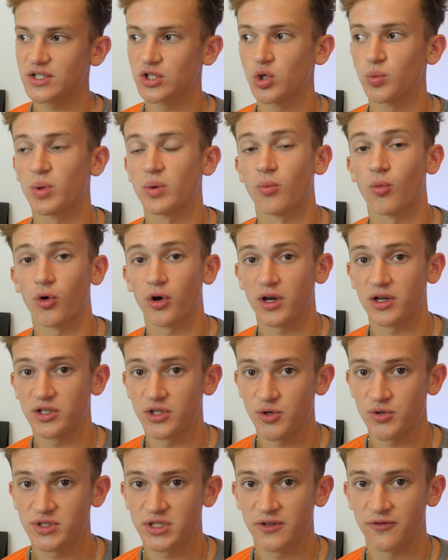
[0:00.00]
it a little bit more
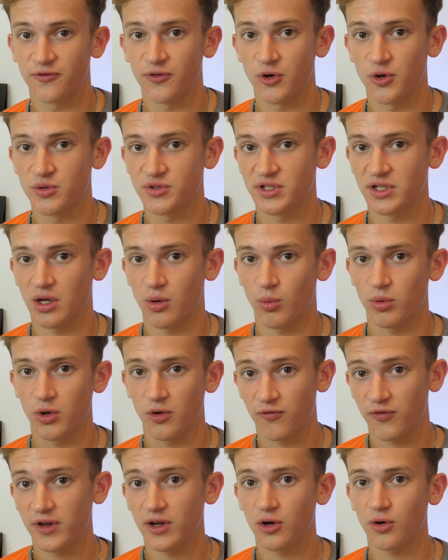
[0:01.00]
conducive for using it with
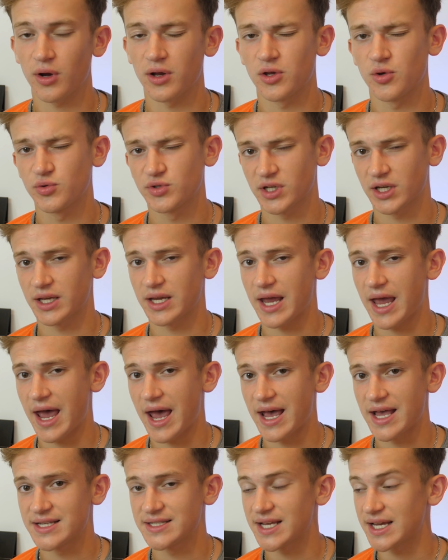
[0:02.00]
your finger and using it
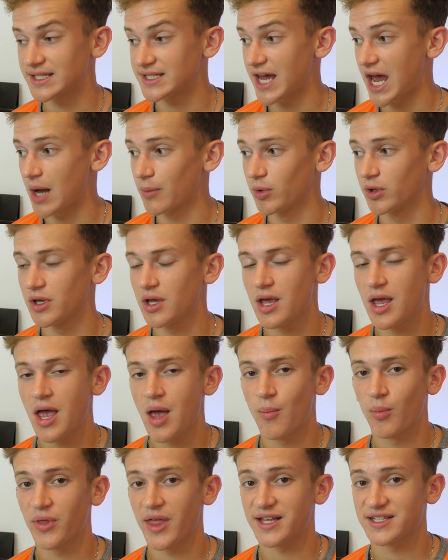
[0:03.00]
as a tablet,
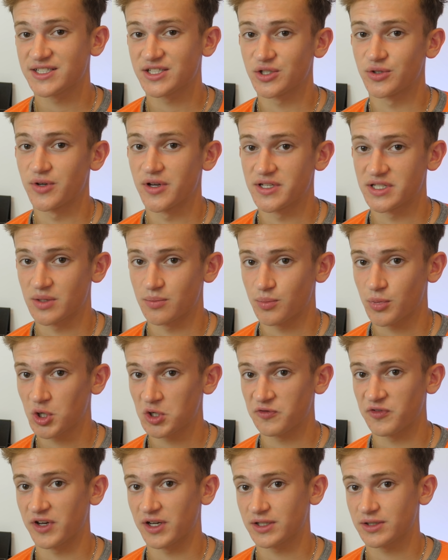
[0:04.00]
but that still isn't
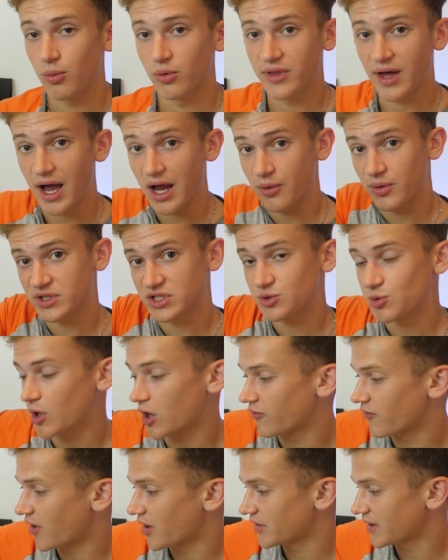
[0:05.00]
perfect. With iOS
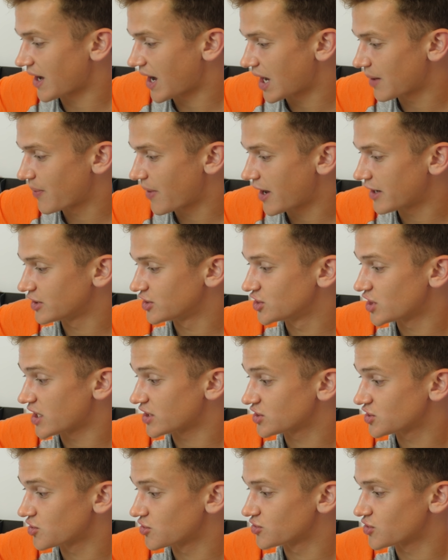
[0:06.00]
12 on the iPad,
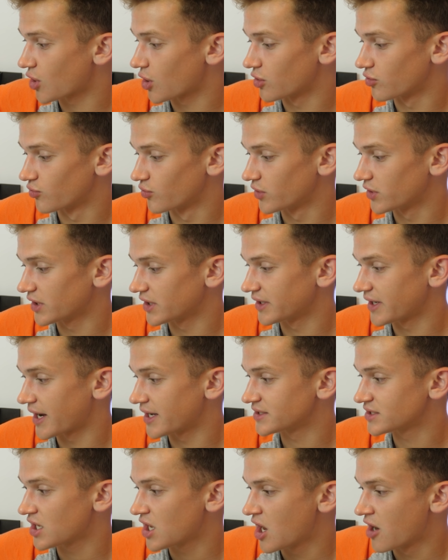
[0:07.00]
gestures are really
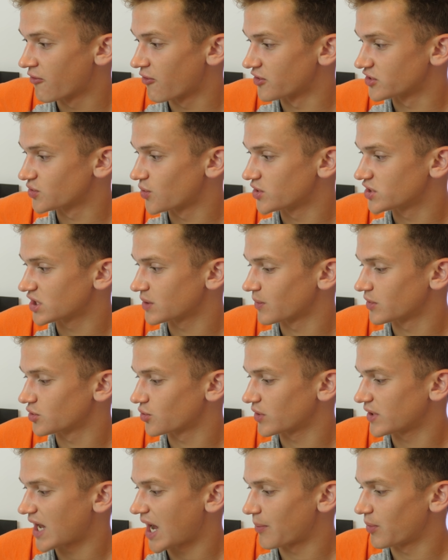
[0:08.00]
nice for switching
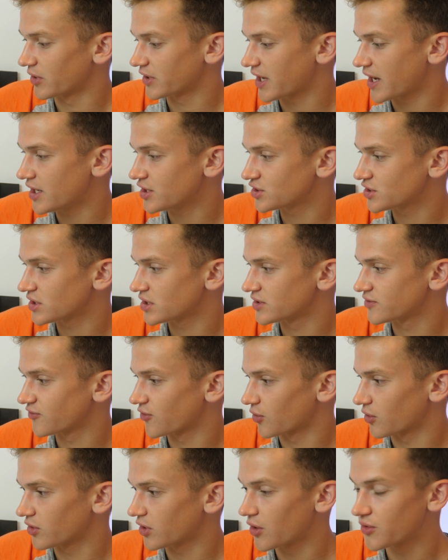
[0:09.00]
between applications,
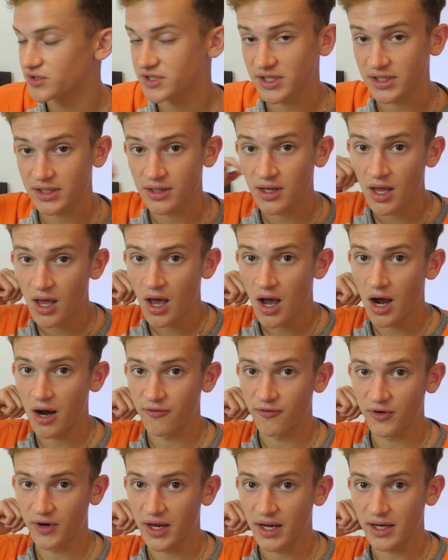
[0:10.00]
for closing,
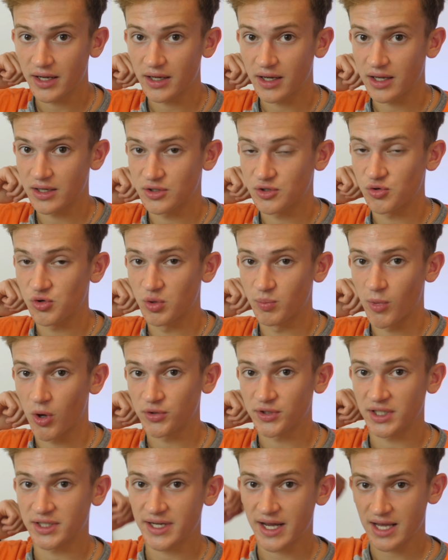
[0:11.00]
for getting into your
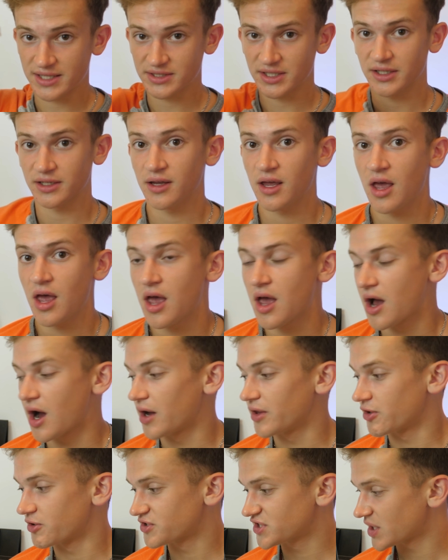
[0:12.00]
multitasking.
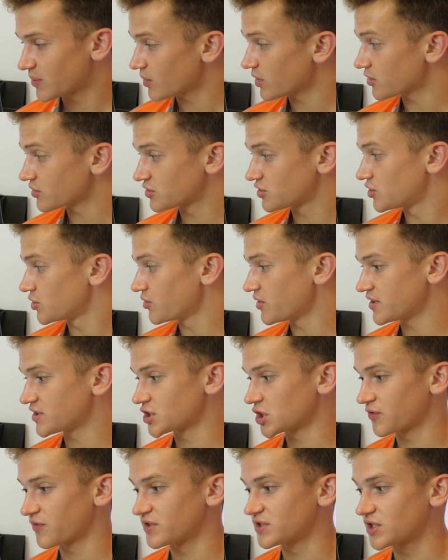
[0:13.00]
They're similar to the
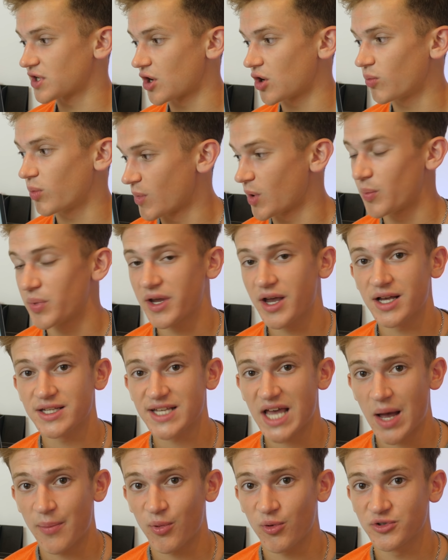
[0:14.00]
Surface Go, but because
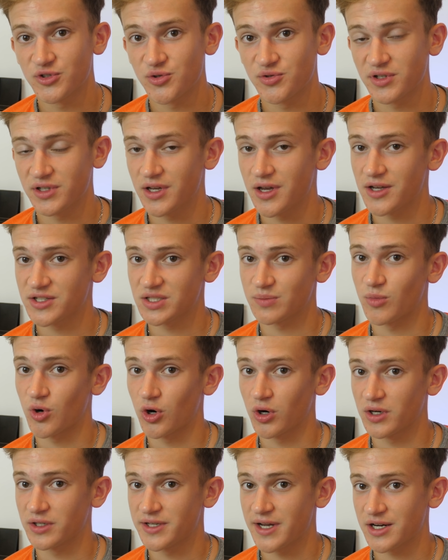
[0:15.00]
Apple is using custom
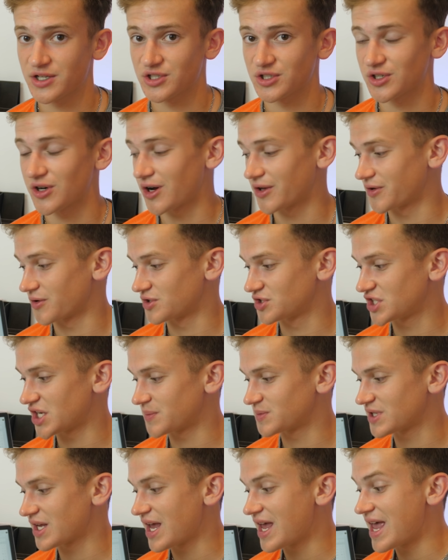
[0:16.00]
architecture on their
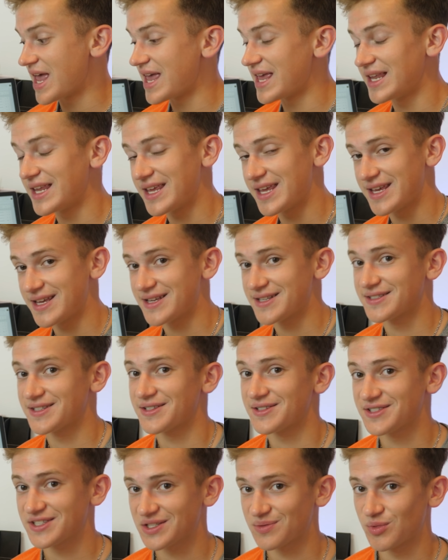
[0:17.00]
chips, it is
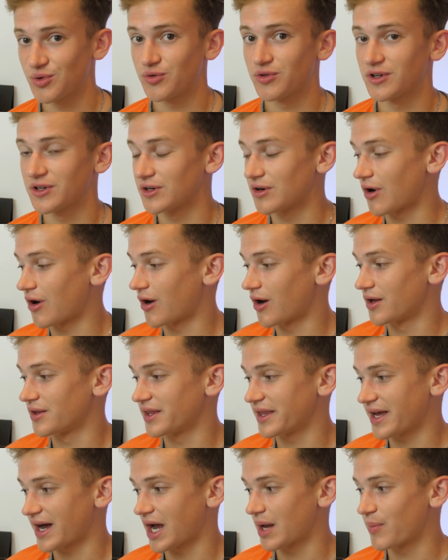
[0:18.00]
smoother on
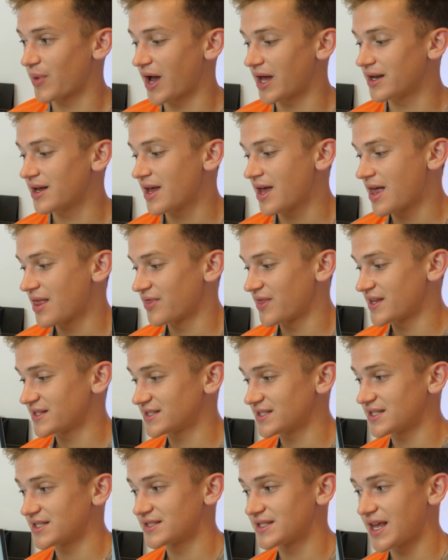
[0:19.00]
the iPad.
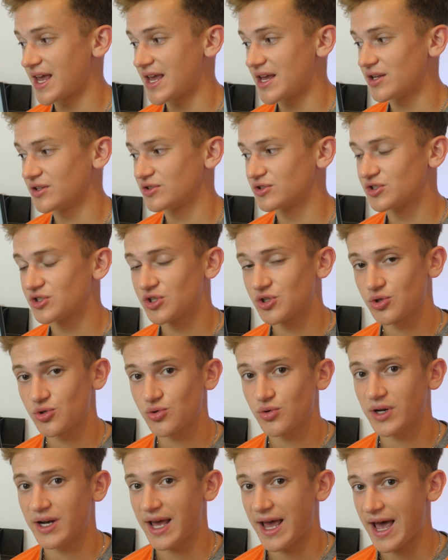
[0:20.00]
This is a
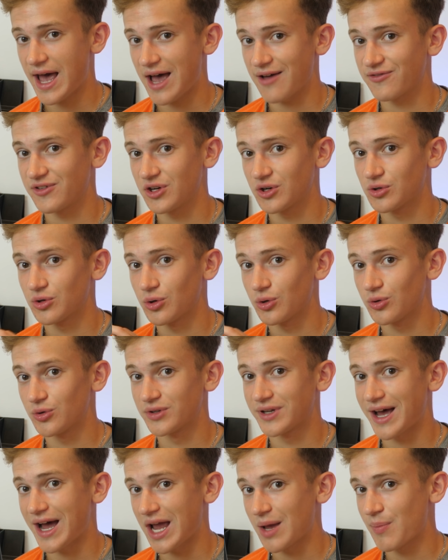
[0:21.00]

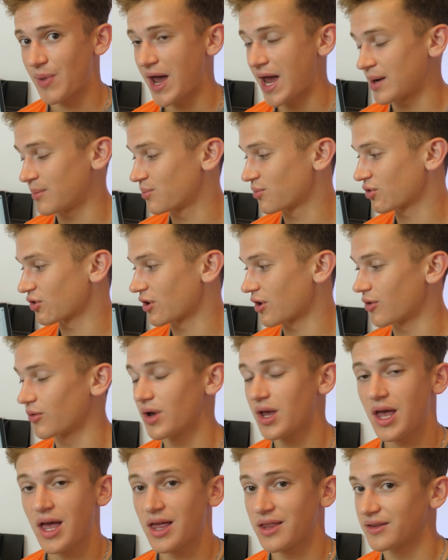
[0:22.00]
2.5-year-old iPad Pro,
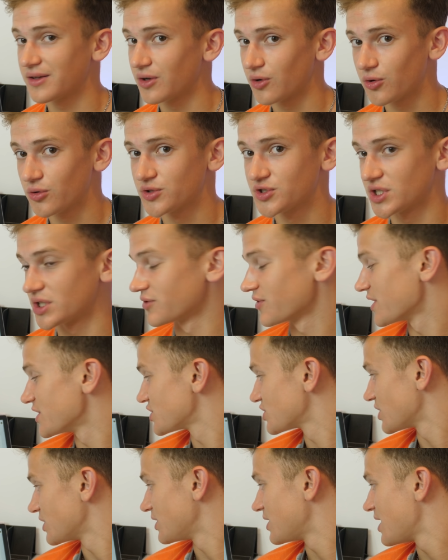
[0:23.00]
the old
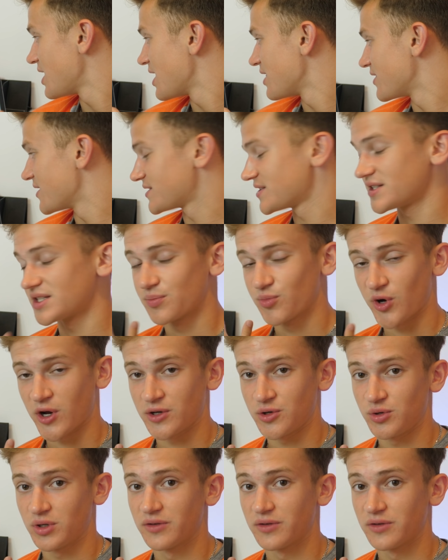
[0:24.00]
generation. This is a brand new